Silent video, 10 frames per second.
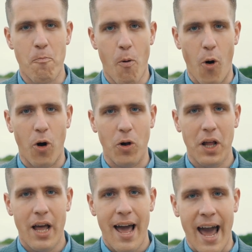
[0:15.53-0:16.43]

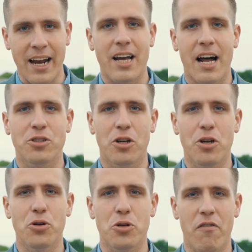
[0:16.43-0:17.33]
moral, and
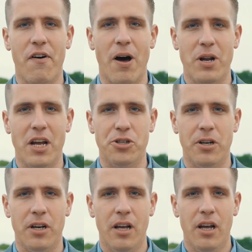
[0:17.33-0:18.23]
constitutional
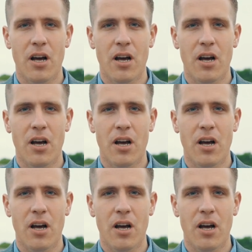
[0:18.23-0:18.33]
foundation.